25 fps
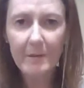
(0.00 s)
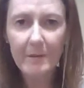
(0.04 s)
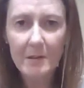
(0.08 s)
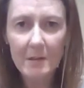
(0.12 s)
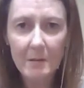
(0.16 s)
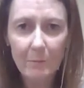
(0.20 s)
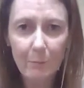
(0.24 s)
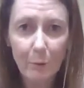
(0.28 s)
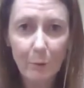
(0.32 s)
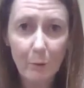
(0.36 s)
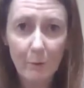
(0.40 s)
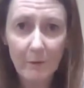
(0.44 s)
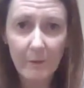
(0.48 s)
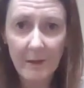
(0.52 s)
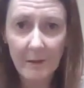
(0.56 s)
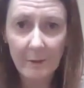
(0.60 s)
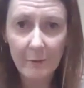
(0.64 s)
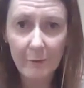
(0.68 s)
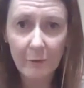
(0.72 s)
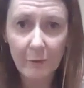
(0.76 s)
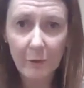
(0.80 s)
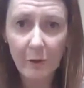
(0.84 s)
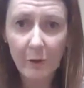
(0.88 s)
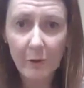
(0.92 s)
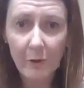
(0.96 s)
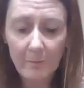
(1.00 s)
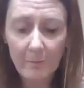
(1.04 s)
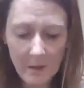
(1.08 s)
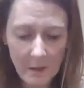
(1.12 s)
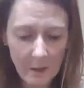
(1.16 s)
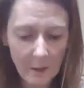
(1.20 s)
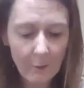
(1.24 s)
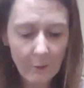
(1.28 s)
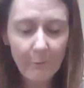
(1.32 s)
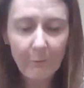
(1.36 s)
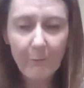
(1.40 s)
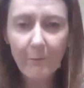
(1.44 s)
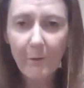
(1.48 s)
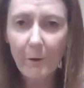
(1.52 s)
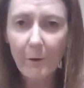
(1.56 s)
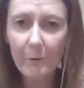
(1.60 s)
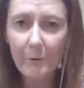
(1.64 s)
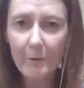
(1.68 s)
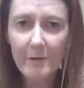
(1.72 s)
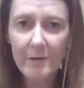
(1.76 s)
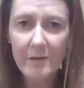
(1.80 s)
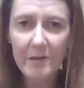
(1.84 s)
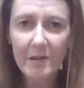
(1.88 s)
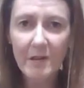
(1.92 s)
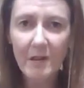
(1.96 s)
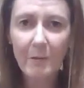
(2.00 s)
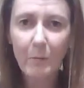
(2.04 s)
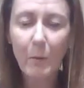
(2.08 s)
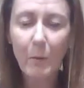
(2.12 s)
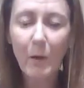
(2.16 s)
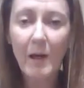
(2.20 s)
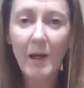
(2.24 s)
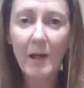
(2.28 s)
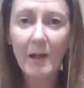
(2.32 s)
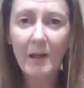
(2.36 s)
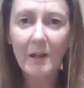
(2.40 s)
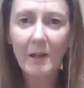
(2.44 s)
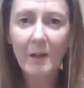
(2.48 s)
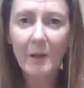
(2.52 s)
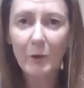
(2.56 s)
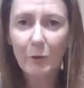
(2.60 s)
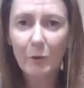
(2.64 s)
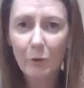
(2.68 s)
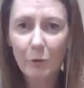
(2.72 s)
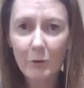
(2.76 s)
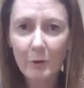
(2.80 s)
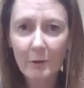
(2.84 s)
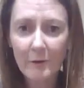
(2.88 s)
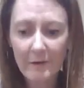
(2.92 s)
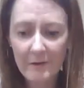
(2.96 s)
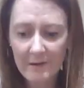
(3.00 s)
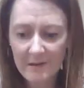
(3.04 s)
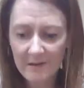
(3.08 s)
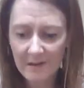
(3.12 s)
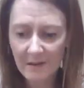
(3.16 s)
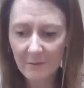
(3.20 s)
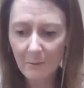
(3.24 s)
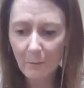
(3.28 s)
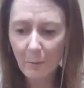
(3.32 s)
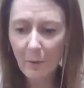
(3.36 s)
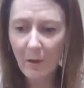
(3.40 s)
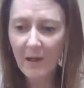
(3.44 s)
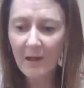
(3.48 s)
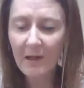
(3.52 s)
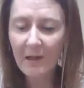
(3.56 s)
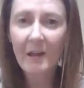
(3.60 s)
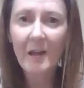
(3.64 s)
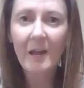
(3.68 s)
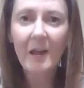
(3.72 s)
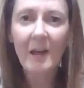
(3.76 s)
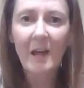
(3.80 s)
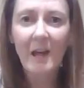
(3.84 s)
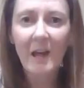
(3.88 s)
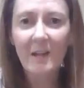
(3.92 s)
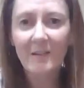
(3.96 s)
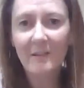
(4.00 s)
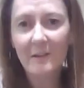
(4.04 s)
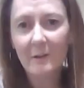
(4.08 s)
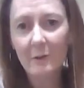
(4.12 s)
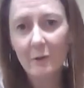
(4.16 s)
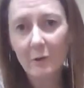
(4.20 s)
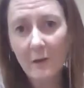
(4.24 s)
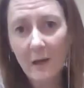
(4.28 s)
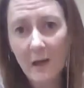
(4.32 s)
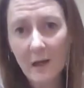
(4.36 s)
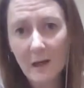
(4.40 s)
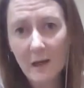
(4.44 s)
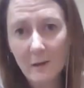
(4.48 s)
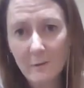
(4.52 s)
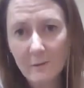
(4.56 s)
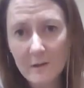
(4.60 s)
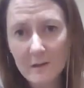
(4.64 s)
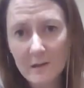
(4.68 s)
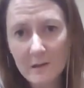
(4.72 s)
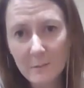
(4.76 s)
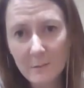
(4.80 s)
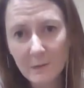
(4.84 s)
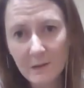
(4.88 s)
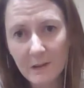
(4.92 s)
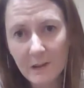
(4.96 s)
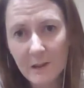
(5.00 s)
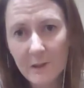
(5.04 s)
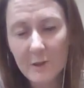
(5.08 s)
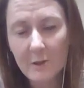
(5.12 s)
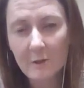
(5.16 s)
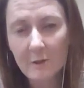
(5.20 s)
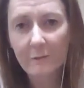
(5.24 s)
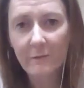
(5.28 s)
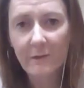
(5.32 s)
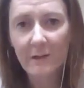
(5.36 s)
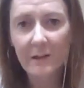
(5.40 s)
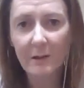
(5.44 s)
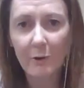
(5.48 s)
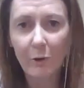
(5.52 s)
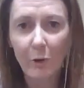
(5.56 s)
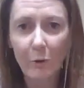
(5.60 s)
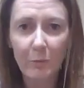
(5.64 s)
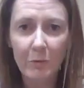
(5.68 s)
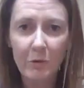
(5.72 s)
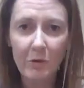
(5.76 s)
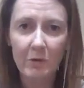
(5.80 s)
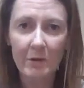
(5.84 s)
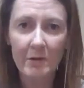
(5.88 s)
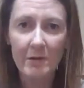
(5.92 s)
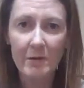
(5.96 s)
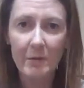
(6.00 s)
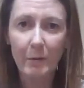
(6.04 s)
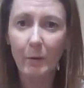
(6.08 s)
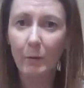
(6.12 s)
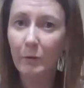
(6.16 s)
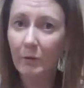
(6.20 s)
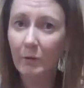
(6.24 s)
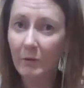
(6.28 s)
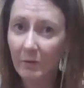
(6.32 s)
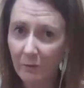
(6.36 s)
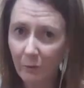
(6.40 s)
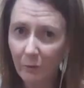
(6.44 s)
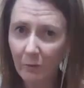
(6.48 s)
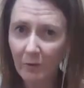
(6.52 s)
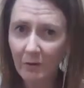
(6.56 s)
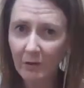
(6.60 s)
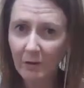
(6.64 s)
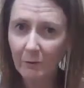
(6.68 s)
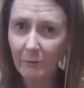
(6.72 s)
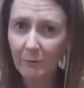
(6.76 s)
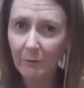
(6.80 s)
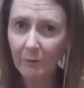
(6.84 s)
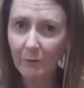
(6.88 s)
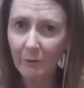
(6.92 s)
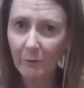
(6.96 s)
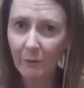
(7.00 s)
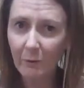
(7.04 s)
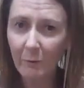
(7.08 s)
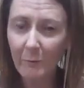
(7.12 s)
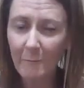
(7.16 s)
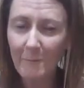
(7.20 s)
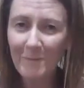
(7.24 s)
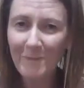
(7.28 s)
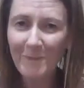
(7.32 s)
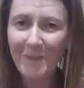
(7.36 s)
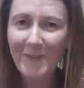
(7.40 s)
Sprinkle that on top. Fold it the same way, cook it the same way, and then you have a spinach and feta option as well, which is really good too.